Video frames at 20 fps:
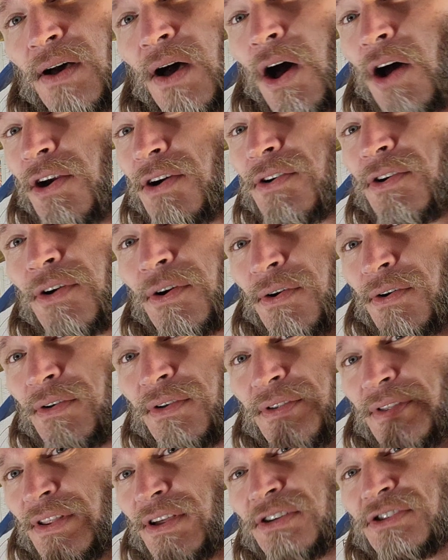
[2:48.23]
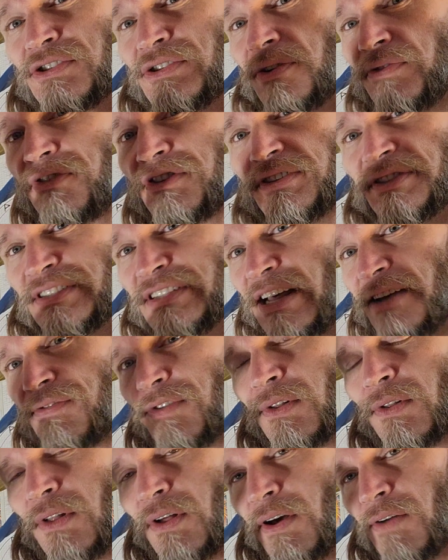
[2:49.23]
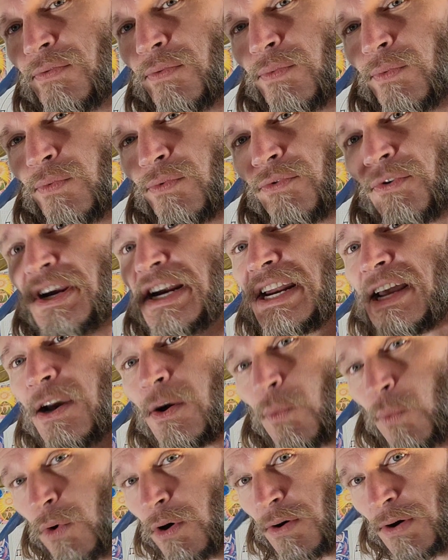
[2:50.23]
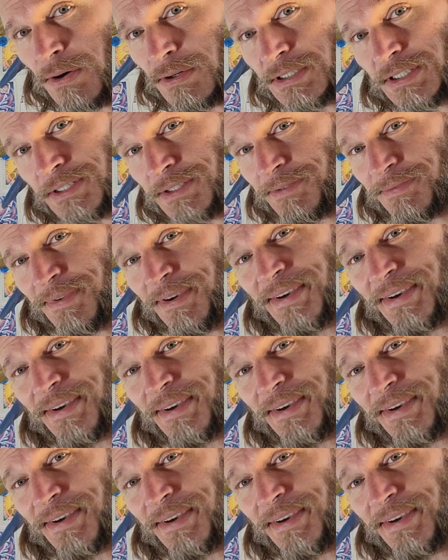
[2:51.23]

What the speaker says: under the surface level of reading words